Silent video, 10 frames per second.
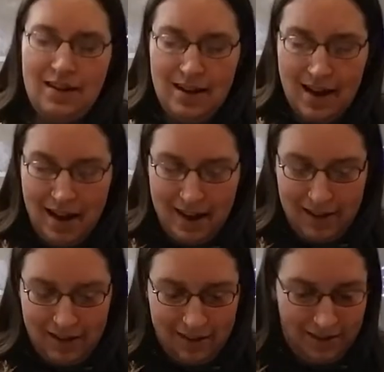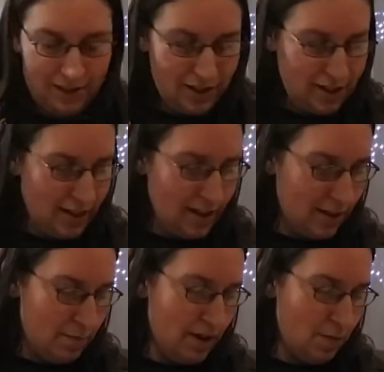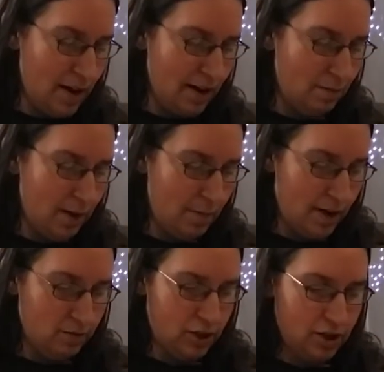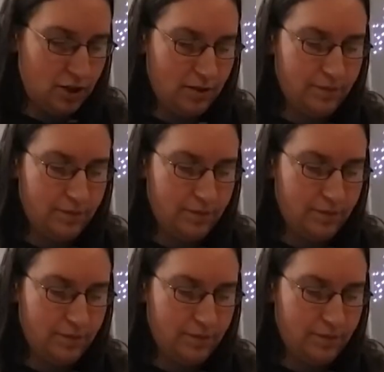Yeah. She's like, let me go back in my pouch.